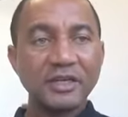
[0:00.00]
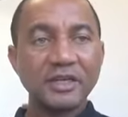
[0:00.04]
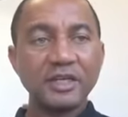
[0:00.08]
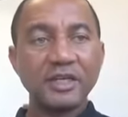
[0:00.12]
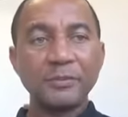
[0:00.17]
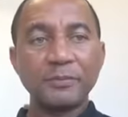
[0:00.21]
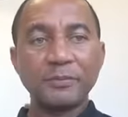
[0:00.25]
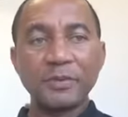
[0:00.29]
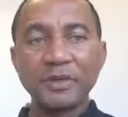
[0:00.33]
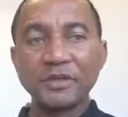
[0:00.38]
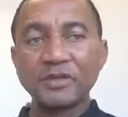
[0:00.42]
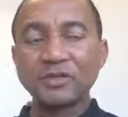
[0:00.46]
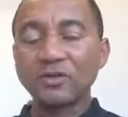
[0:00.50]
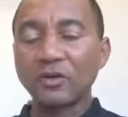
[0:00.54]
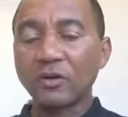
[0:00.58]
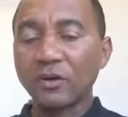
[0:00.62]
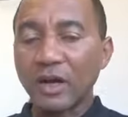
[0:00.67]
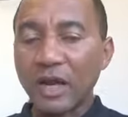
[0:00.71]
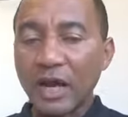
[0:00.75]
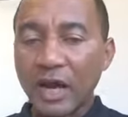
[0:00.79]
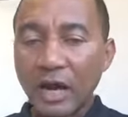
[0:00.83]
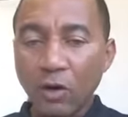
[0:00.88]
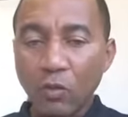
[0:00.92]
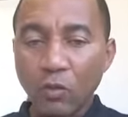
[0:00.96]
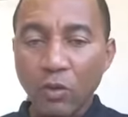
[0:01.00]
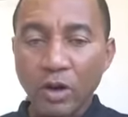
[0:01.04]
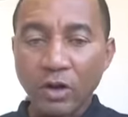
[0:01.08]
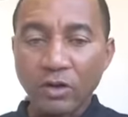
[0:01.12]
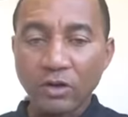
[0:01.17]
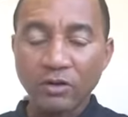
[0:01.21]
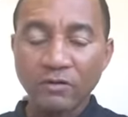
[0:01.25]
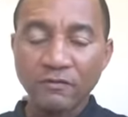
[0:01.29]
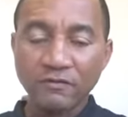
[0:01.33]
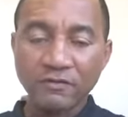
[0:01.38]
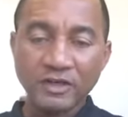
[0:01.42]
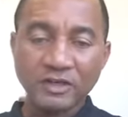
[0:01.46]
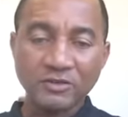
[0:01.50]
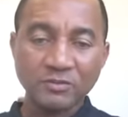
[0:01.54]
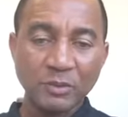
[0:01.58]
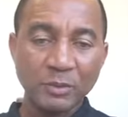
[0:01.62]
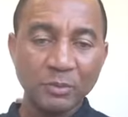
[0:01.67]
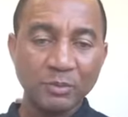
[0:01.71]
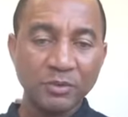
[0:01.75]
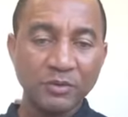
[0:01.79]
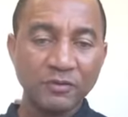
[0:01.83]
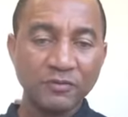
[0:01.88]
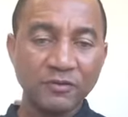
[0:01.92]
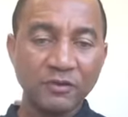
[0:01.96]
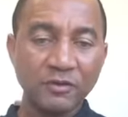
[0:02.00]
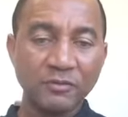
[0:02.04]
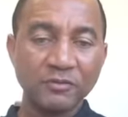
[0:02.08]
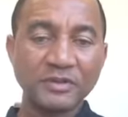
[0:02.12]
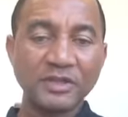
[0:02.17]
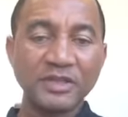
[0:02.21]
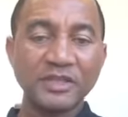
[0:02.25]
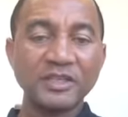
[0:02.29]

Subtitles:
It depends on how well your investment performs,